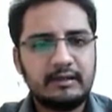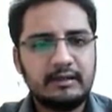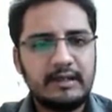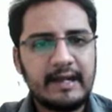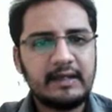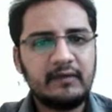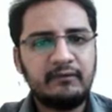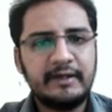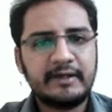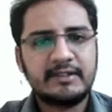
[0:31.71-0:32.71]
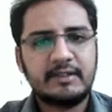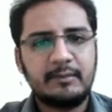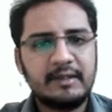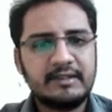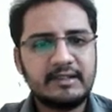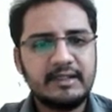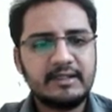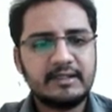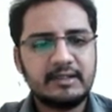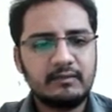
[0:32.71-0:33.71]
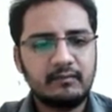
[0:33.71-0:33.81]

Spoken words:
that affects the best case,